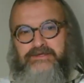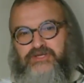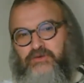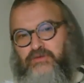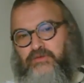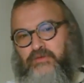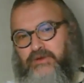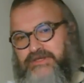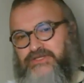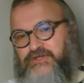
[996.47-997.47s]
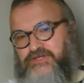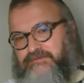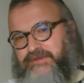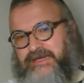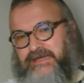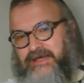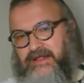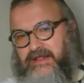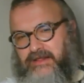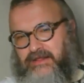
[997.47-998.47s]
So we once used to be
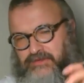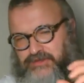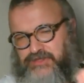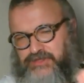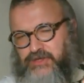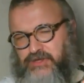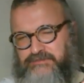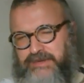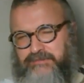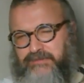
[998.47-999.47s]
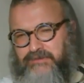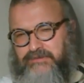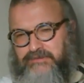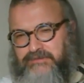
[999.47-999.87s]
the chosen people.